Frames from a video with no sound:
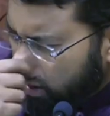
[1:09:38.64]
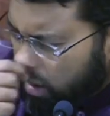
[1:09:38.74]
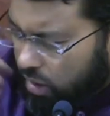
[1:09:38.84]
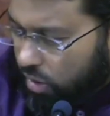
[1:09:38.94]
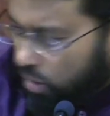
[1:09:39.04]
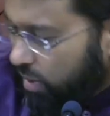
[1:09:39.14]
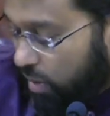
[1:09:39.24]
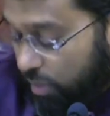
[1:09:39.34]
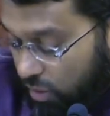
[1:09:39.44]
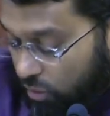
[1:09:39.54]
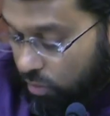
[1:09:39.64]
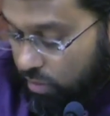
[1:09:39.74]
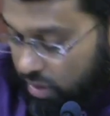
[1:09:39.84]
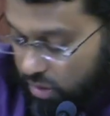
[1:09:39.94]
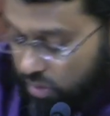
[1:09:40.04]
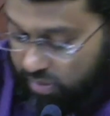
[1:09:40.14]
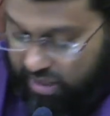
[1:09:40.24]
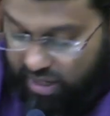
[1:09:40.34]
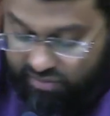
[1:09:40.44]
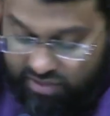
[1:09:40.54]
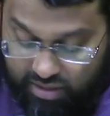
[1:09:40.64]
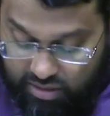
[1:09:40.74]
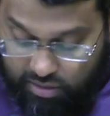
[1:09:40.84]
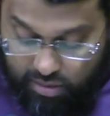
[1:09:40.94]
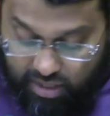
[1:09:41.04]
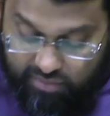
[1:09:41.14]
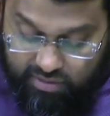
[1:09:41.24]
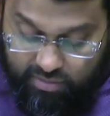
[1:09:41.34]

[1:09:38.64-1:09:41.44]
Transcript: there are people whom, you know, they have done in their lives.